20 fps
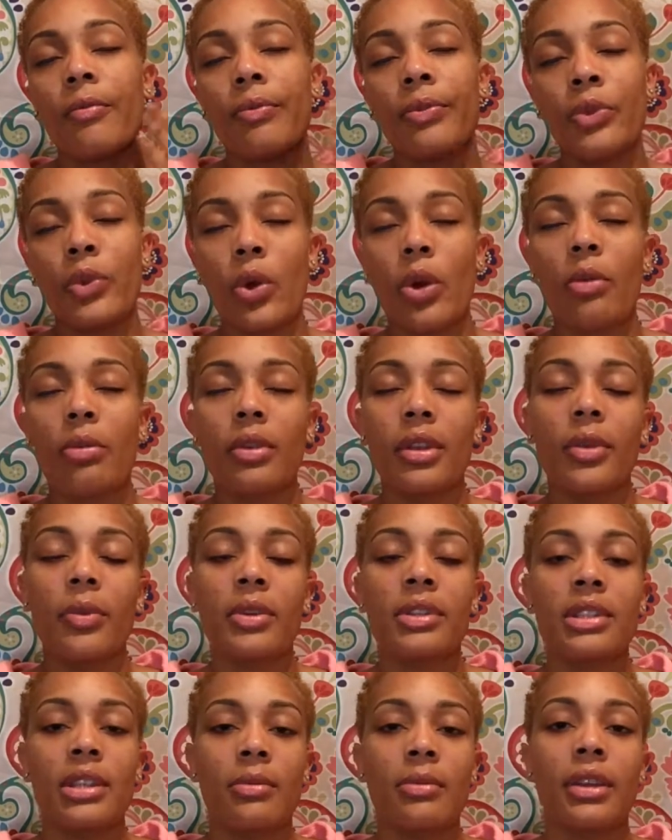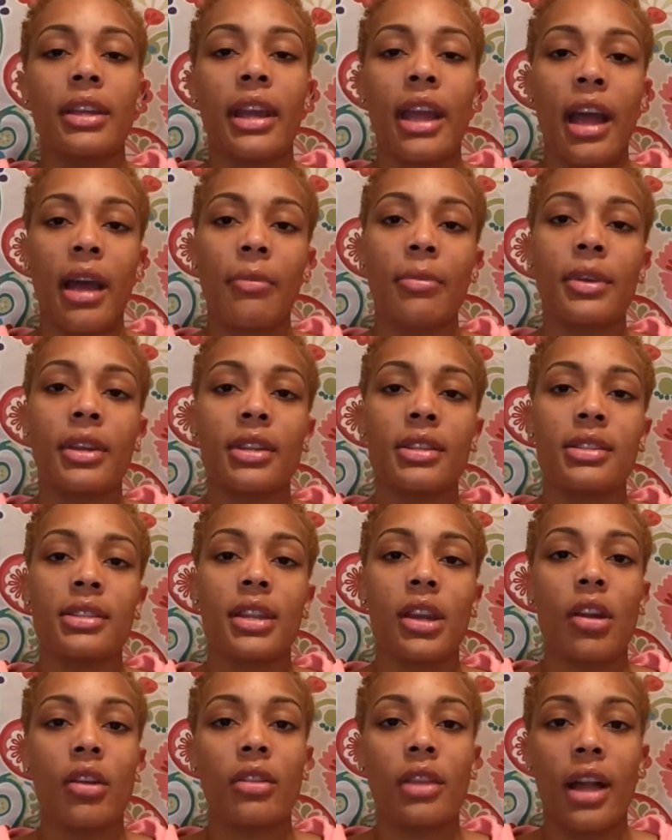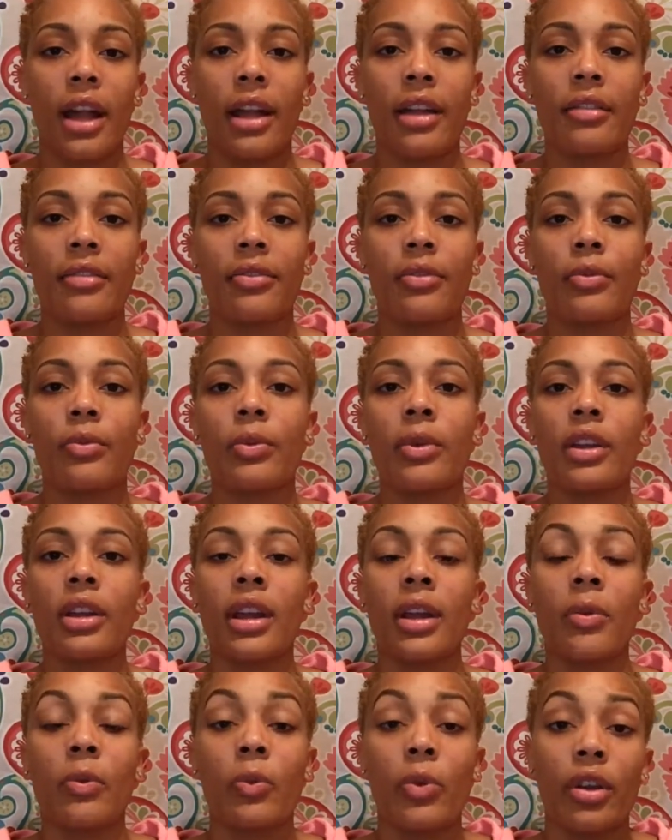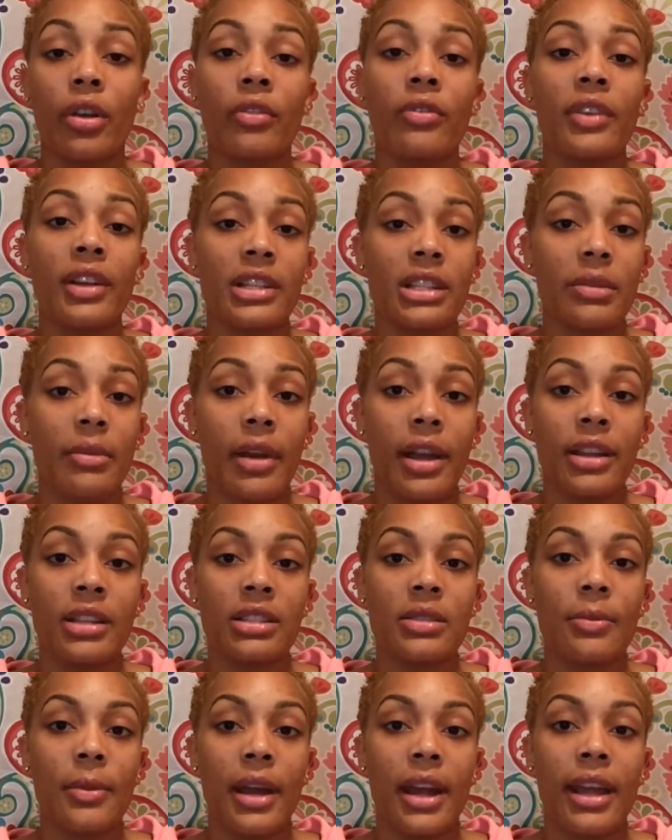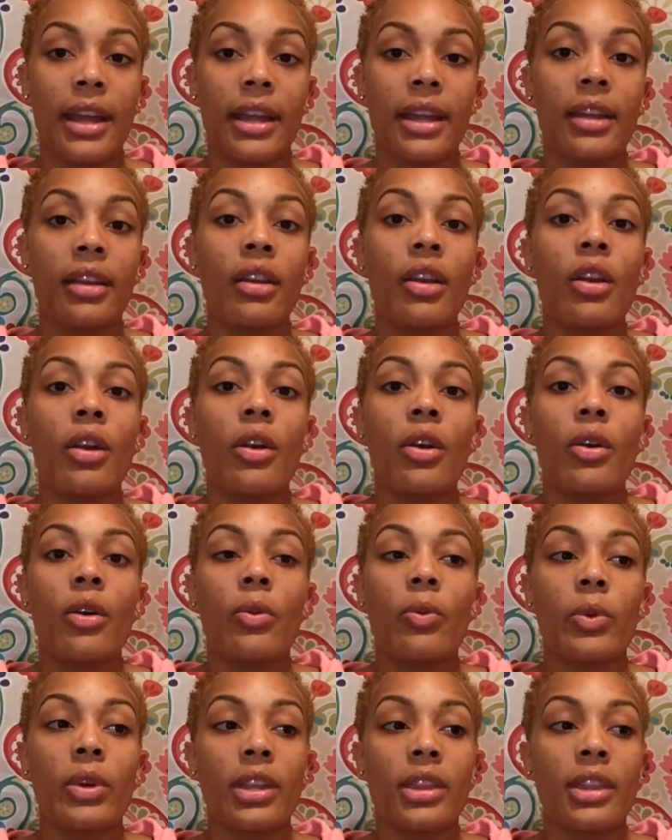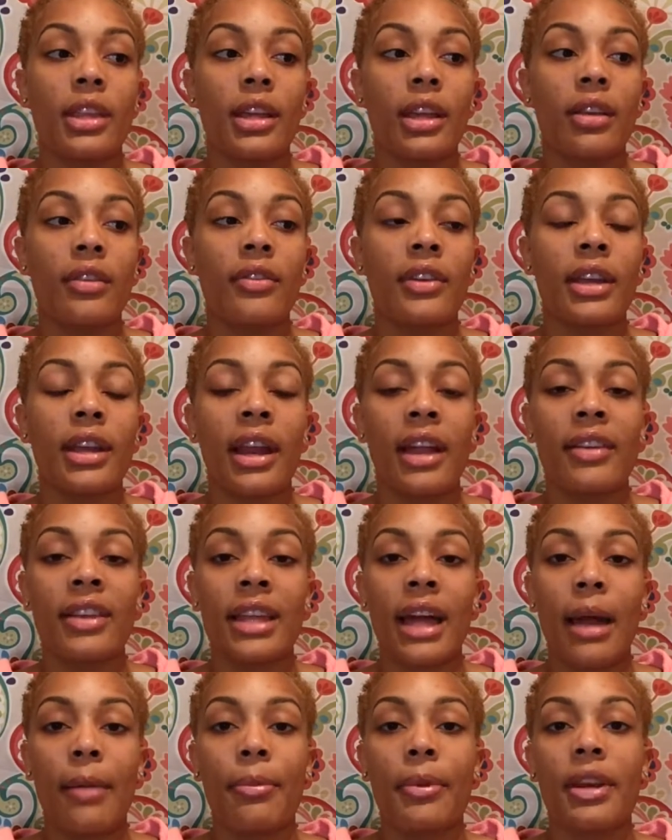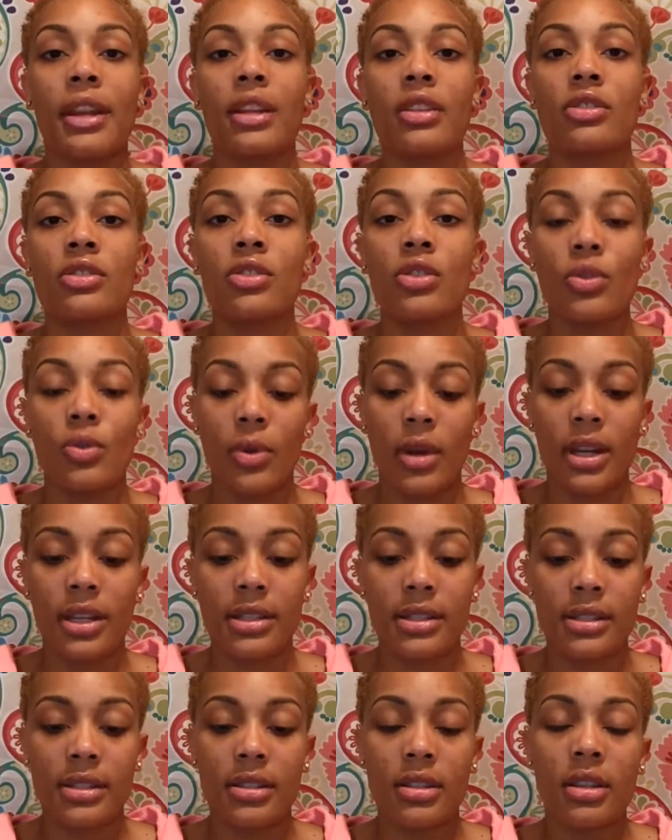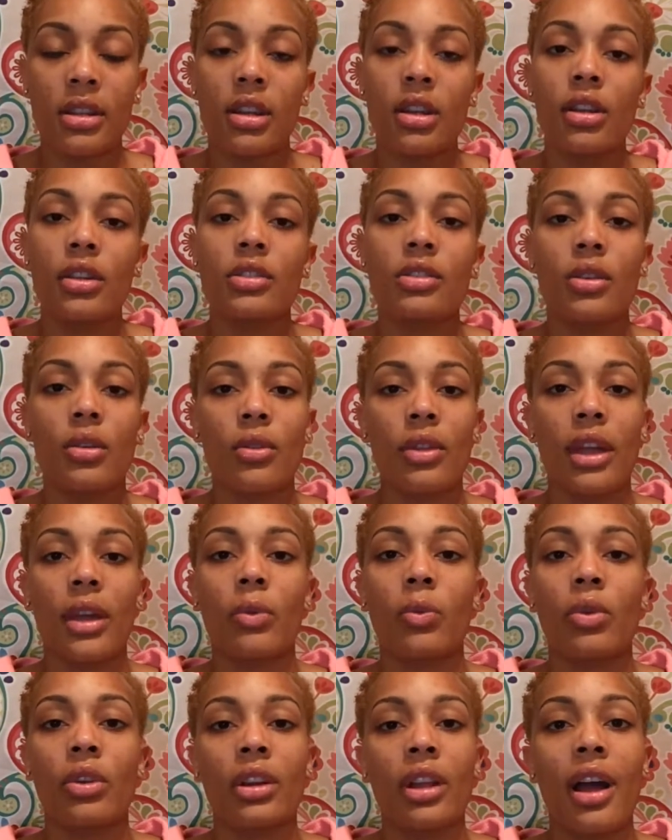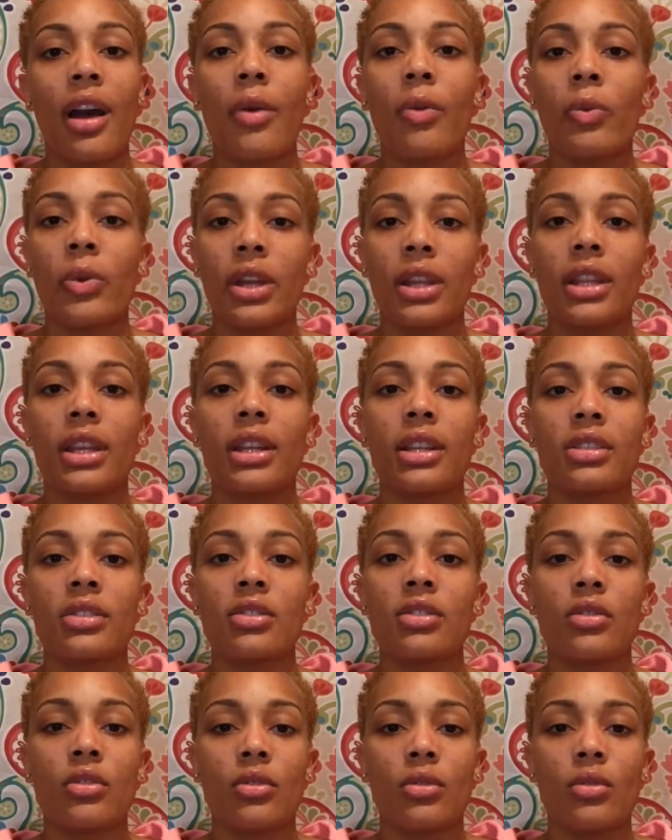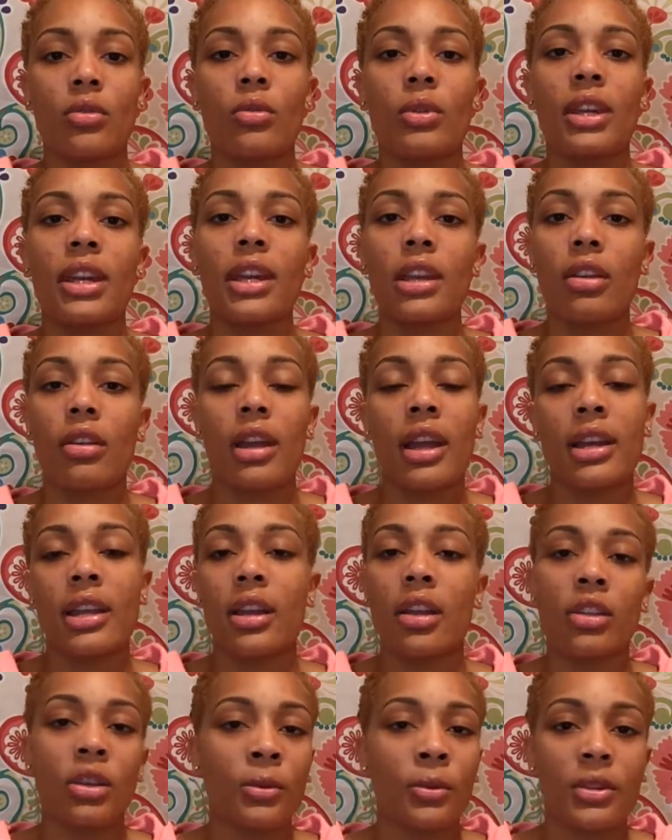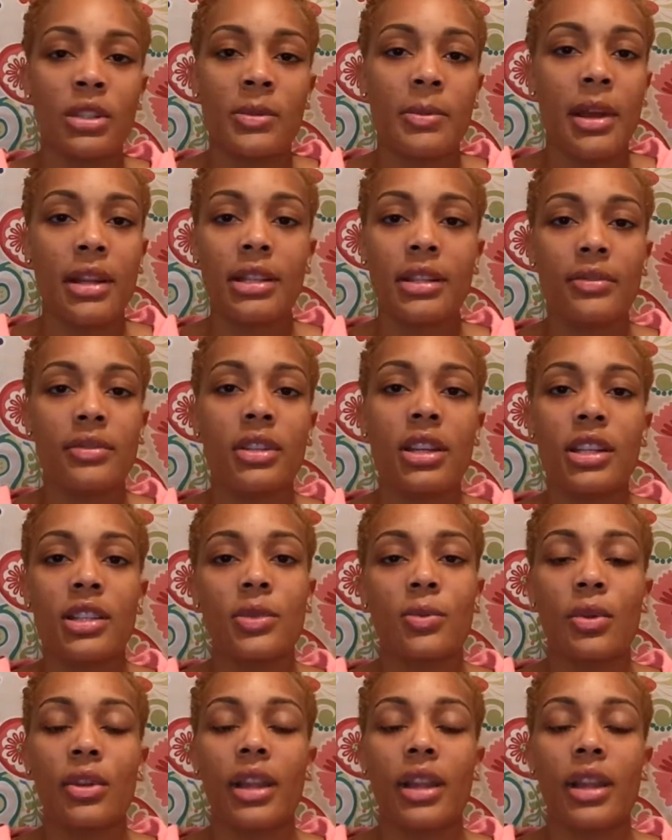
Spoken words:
normally when something happens in our life and we're victimized by it, we think of it as happening to us. So then we're not willing to hear any other perspectives, because